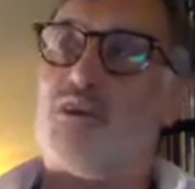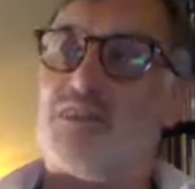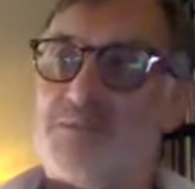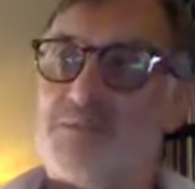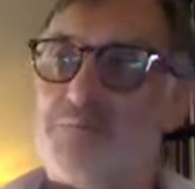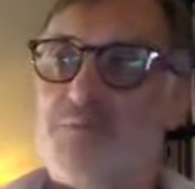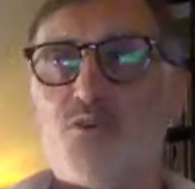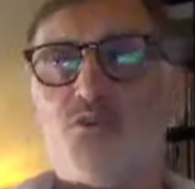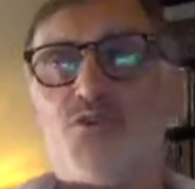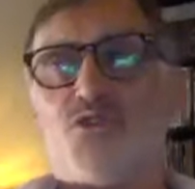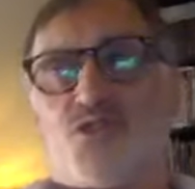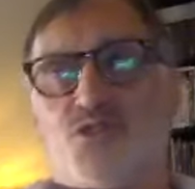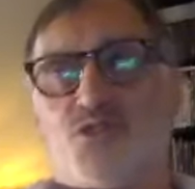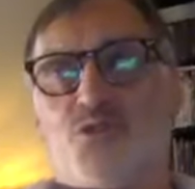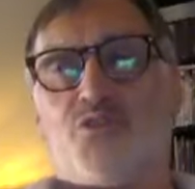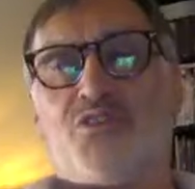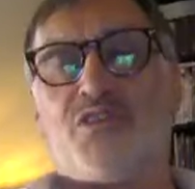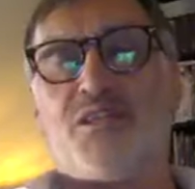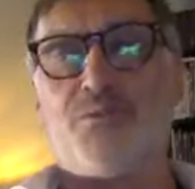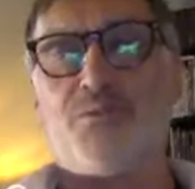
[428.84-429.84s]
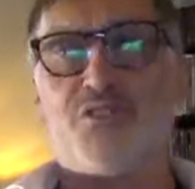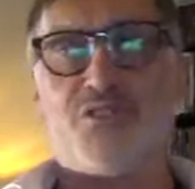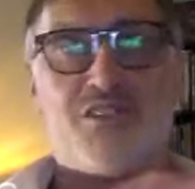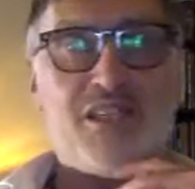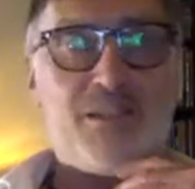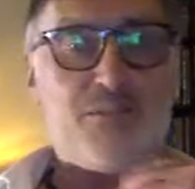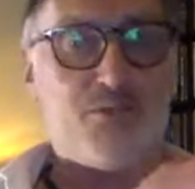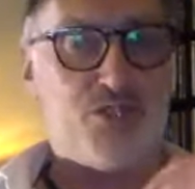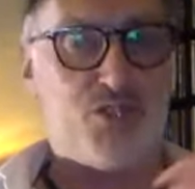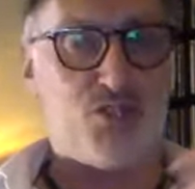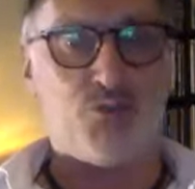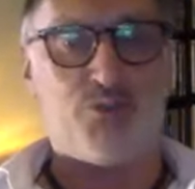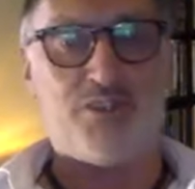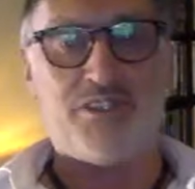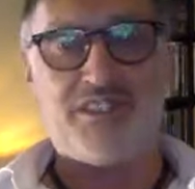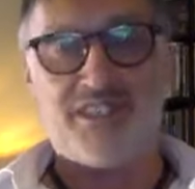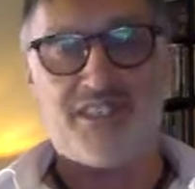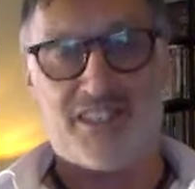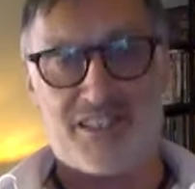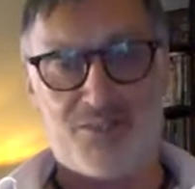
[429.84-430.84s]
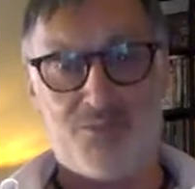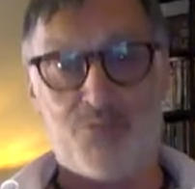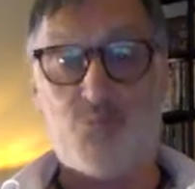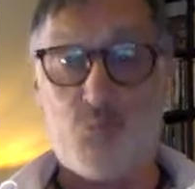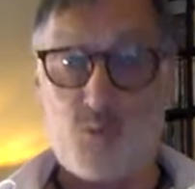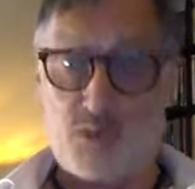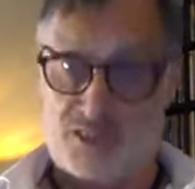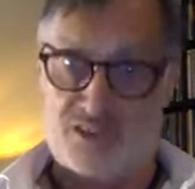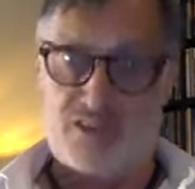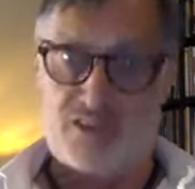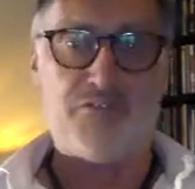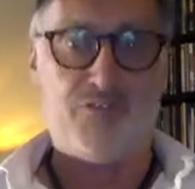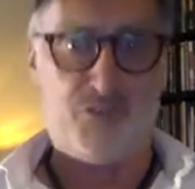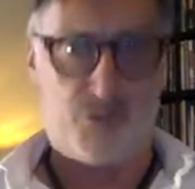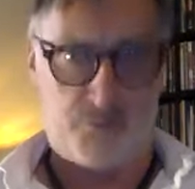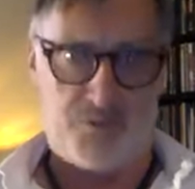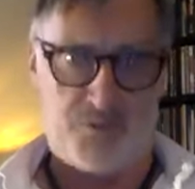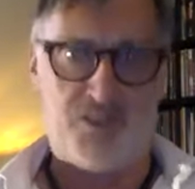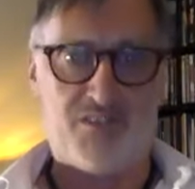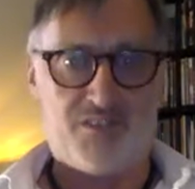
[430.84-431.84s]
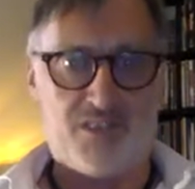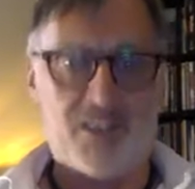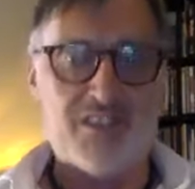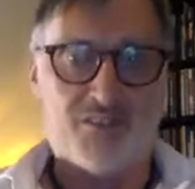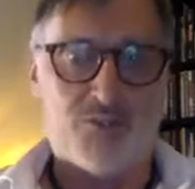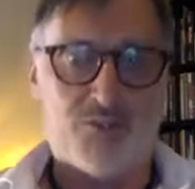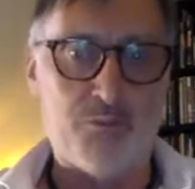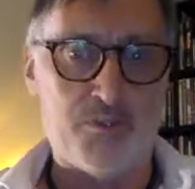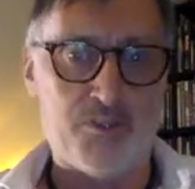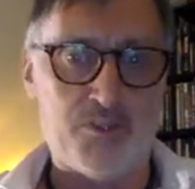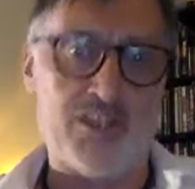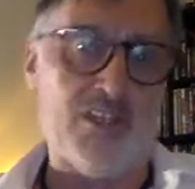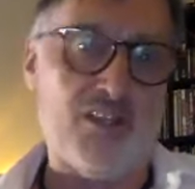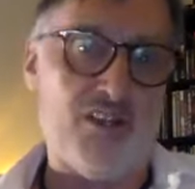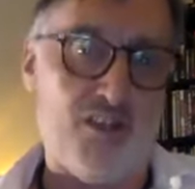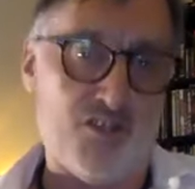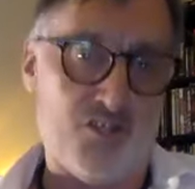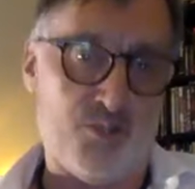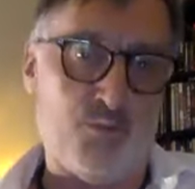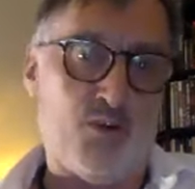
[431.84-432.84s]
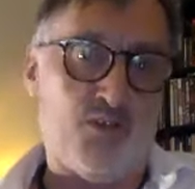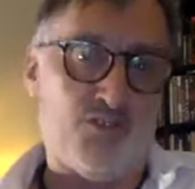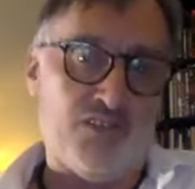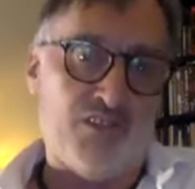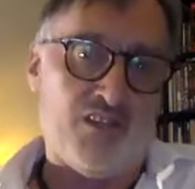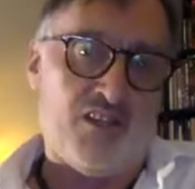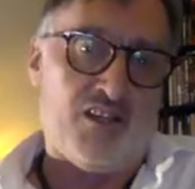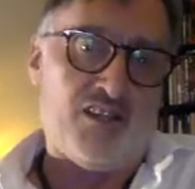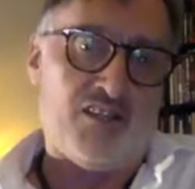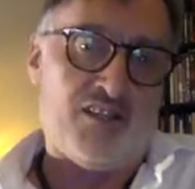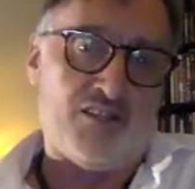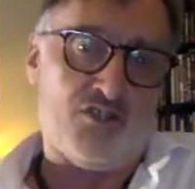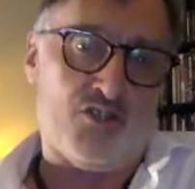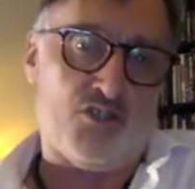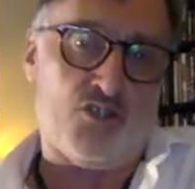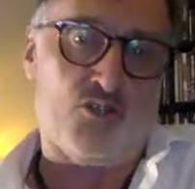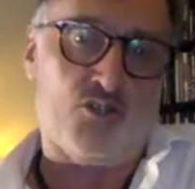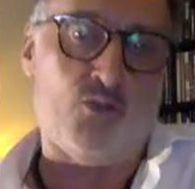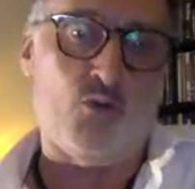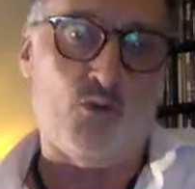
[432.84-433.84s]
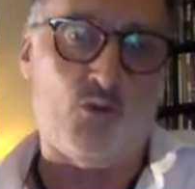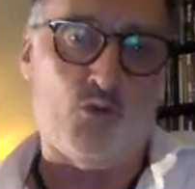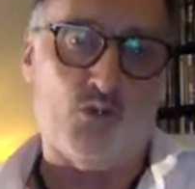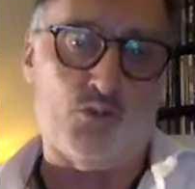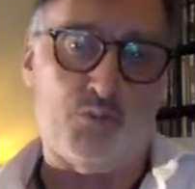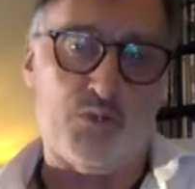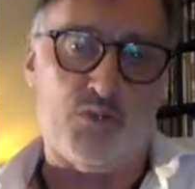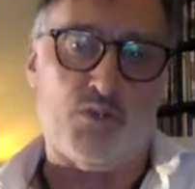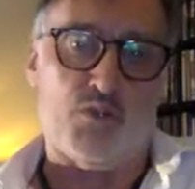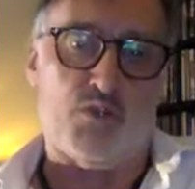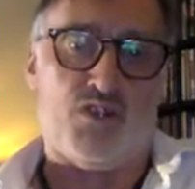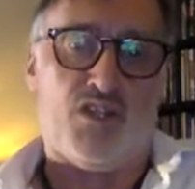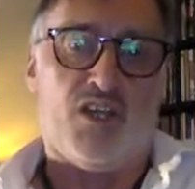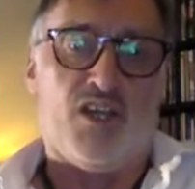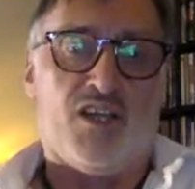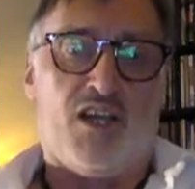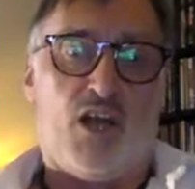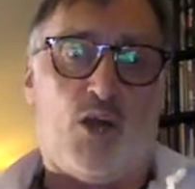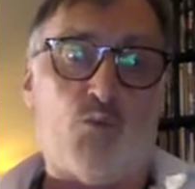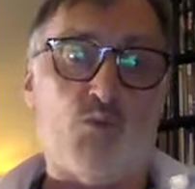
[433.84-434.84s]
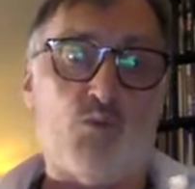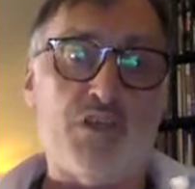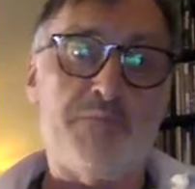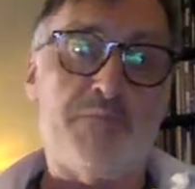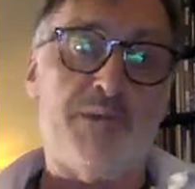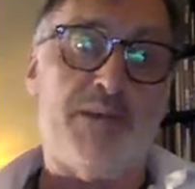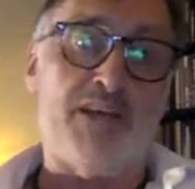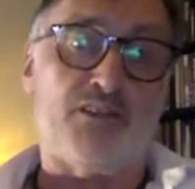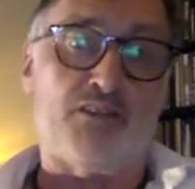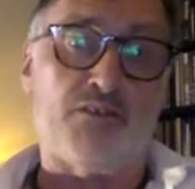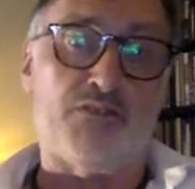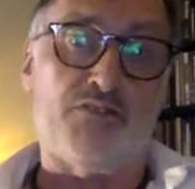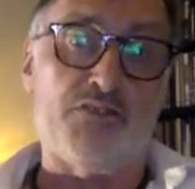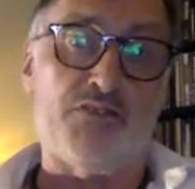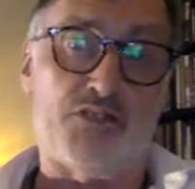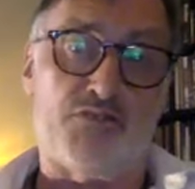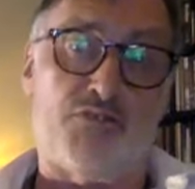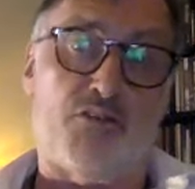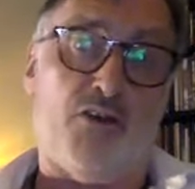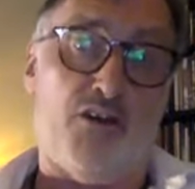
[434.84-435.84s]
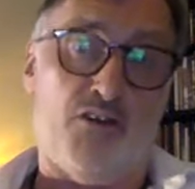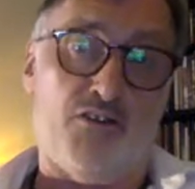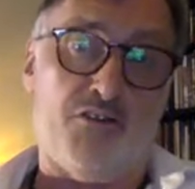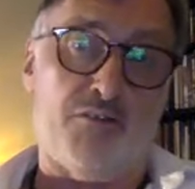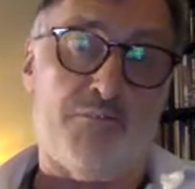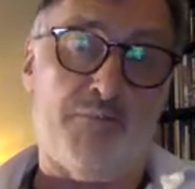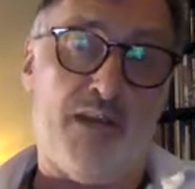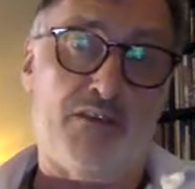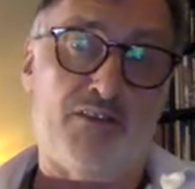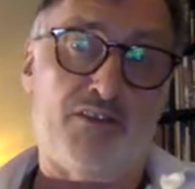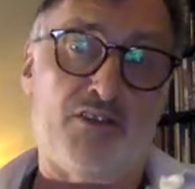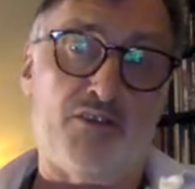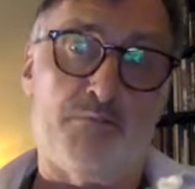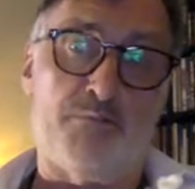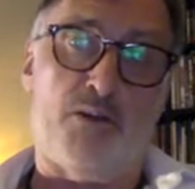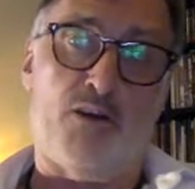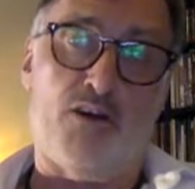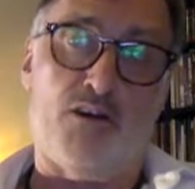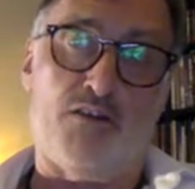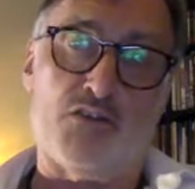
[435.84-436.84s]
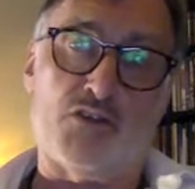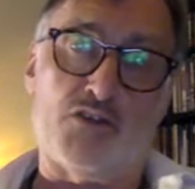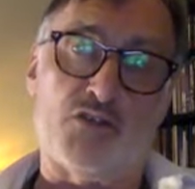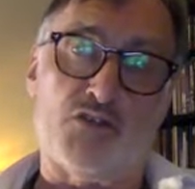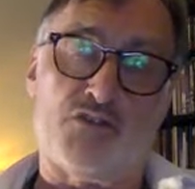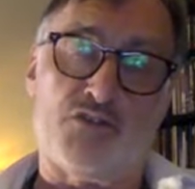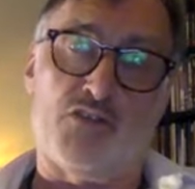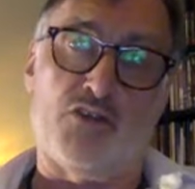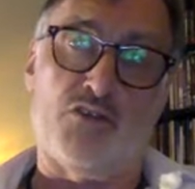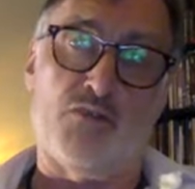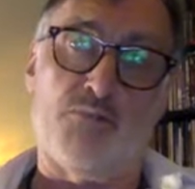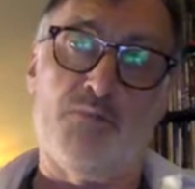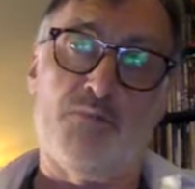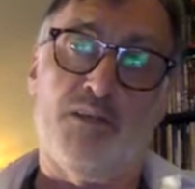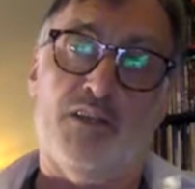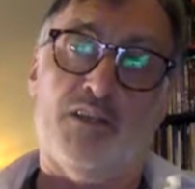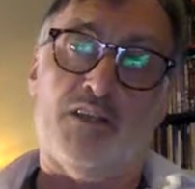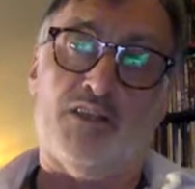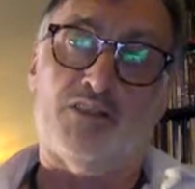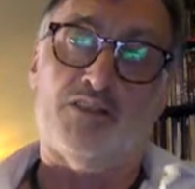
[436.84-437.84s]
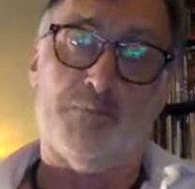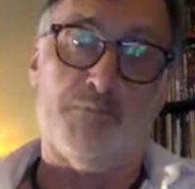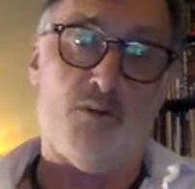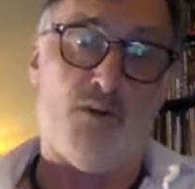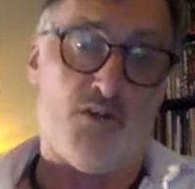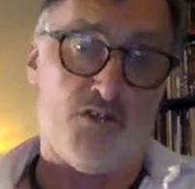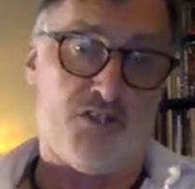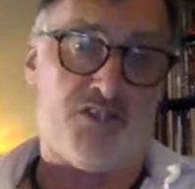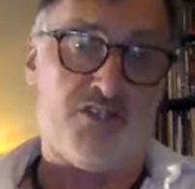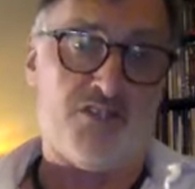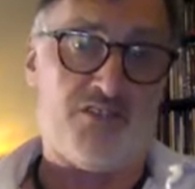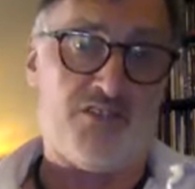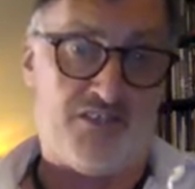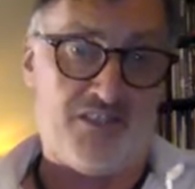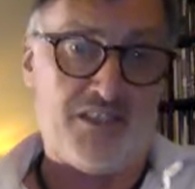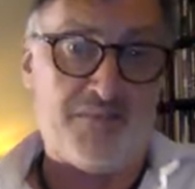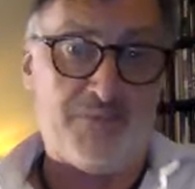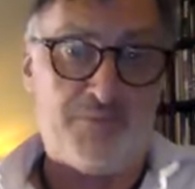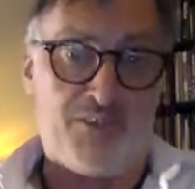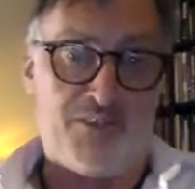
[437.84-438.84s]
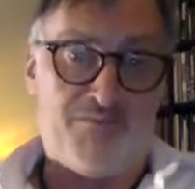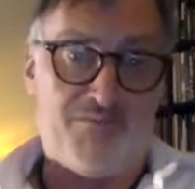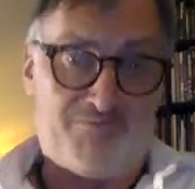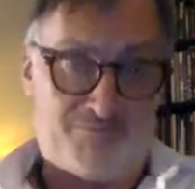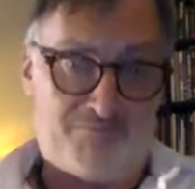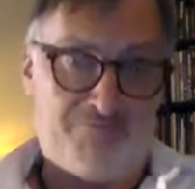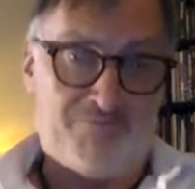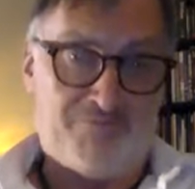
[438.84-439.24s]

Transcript: quite emotional. There was they were screening one of the films, almost the last one that I had scored, which is a remake of his father, Mario Bava's film, The Mask of the Demon.